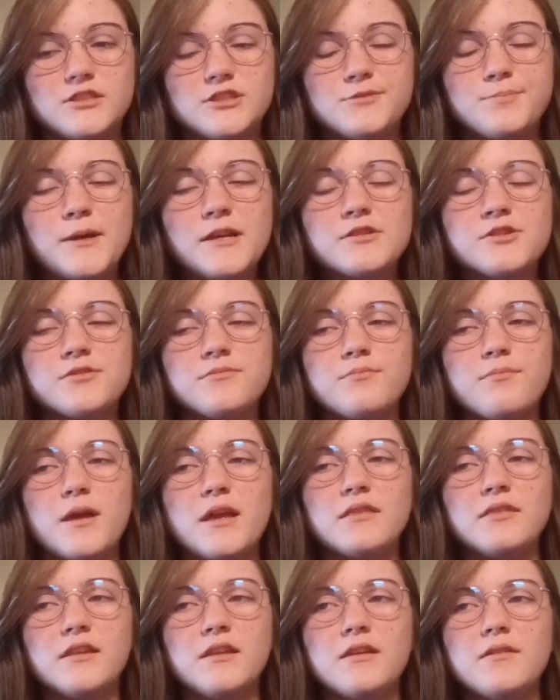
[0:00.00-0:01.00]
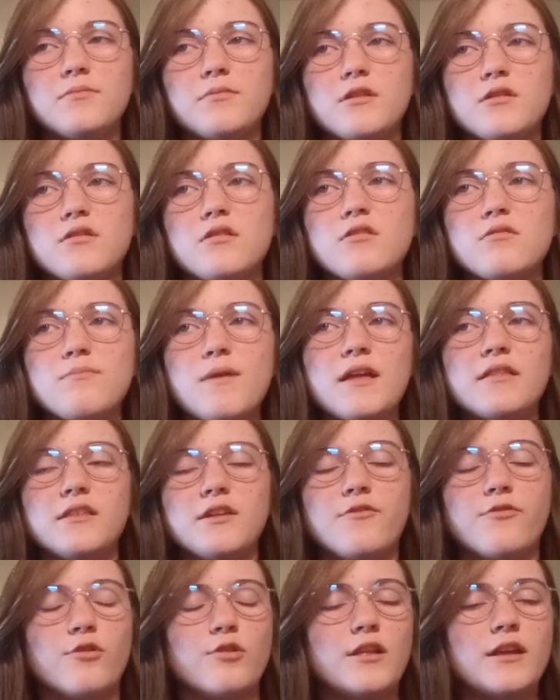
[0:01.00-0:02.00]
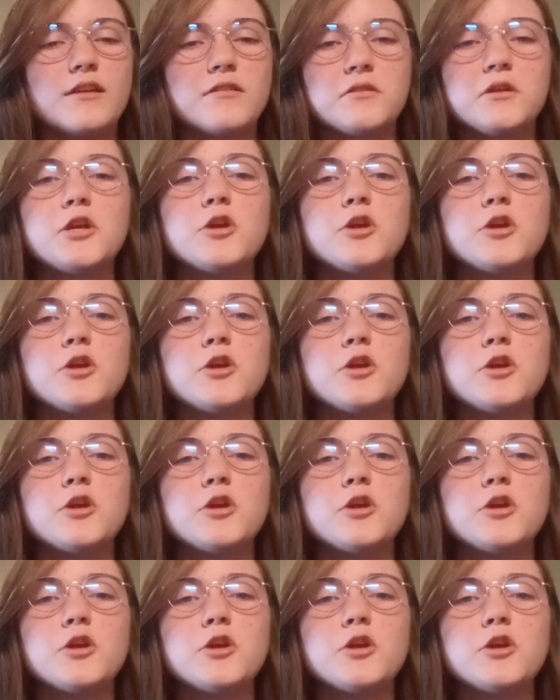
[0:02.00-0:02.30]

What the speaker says: This is mainly for like